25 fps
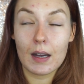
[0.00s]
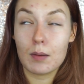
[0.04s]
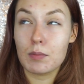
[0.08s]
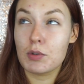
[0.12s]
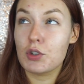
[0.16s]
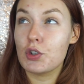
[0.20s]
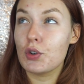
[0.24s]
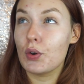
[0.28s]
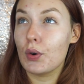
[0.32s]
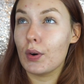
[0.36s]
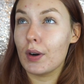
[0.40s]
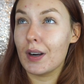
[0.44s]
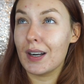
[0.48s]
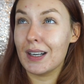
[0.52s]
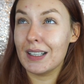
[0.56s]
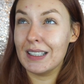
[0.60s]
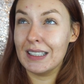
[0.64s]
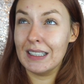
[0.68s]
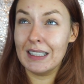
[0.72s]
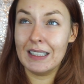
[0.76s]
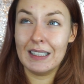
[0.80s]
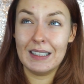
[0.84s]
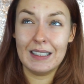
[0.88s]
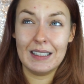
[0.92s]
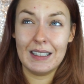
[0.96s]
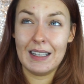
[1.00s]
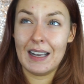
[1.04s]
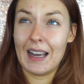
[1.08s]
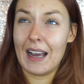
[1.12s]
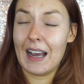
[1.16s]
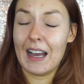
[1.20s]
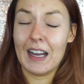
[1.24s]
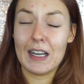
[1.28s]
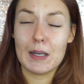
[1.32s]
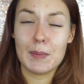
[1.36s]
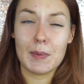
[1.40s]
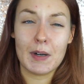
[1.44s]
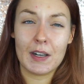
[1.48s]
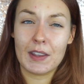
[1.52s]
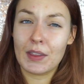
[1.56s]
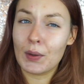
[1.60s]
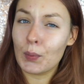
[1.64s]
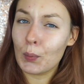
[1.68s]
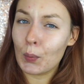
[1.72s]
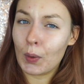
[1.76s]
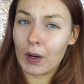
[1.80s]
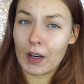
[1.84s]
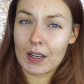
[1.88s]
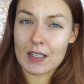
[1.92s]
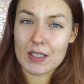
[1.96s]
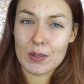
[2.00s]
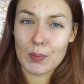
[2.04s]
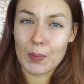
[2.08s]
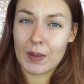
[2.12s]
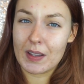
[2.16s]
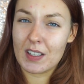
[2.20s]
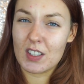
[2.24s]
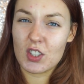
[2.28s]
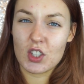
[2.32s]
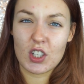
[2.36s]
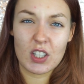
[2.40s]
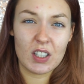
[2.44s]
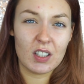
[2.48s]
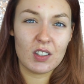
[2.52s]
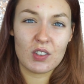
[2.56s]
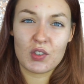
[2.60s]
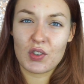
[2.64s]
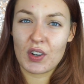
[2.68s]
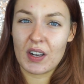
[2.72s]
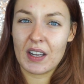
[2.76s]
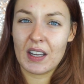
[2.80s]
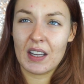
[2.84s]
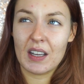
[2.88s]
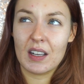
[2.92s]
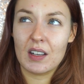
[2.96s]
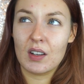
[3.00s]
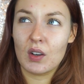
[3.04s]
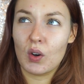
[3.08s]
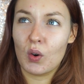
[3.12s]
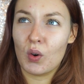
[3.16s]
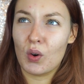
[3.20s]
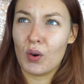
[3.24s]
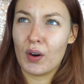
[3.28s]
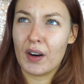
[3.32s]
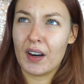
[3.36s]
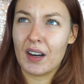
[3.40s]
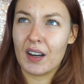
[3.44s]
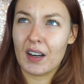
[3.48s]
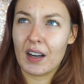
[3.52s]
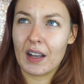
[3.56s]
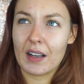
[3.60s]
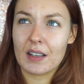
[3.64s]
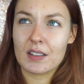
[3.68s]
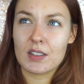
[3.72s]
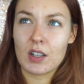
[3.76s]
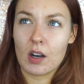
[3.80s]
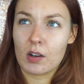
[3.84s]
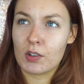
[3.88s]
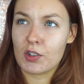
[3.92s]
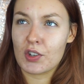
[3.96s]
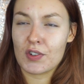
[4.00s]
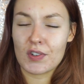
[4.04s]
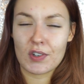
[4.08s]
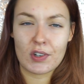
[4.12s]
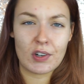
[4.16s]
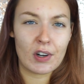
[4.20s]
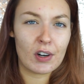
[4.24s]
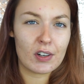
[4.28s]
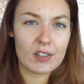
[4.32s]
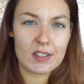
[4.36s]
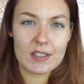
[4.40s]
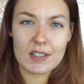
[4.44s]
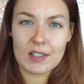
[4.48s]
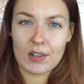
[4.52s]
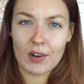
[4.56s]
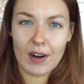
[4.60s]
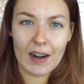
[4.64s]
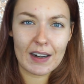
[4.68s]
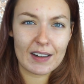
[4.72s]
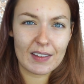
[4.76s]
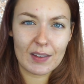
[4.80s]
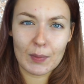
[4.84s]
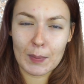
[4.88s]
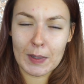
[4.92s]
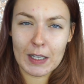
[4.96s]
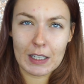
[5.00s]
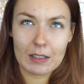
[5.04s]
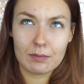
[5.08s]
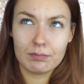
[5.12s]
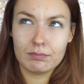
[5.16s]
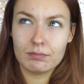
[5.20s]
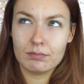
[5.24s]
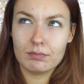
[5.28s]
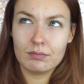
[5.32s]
I'm sure anybody that works with children or like doctors or nurses or anybody